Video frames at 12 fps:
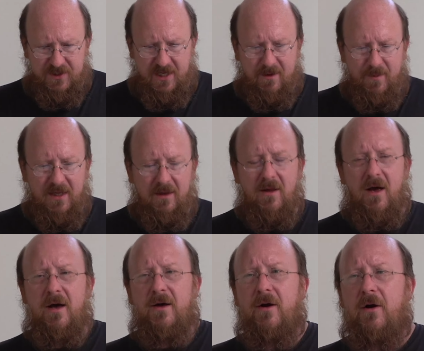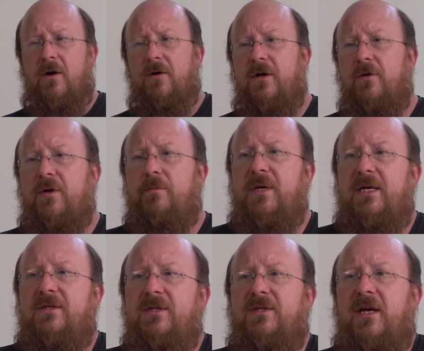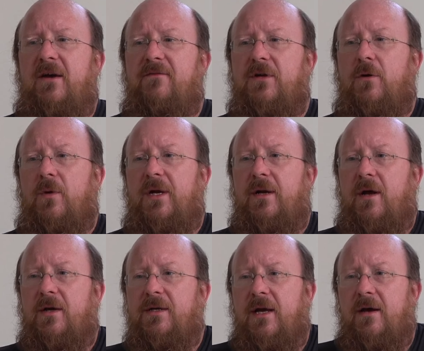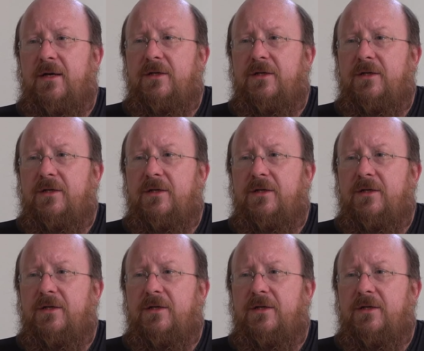that could be a lot of hard-coded pieces to have to go in and hunt down